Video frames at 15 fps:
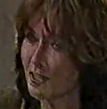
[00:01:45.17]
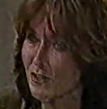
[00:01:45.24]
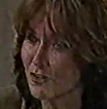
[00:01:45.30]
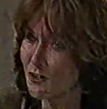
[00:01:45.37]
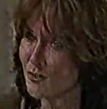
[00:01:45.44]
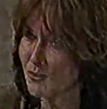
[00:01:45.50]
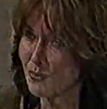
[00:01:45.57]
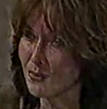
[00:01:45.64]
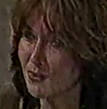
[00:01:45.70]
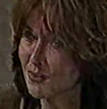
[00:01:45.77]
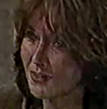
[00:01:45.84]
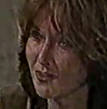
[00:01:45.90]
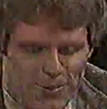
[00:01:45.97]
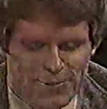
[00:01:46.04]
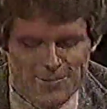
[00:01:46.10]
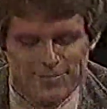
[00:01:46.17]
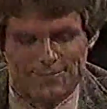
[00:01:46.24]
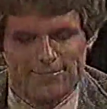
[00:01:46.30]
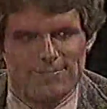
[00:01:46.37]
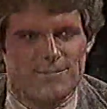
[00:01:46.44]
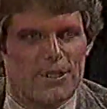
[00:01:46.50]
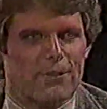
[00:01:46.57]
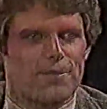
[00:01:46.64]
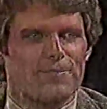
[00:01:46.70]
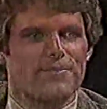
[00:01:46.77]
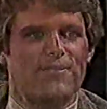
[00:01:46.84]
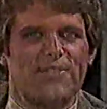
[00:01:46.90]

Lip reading: are you? No.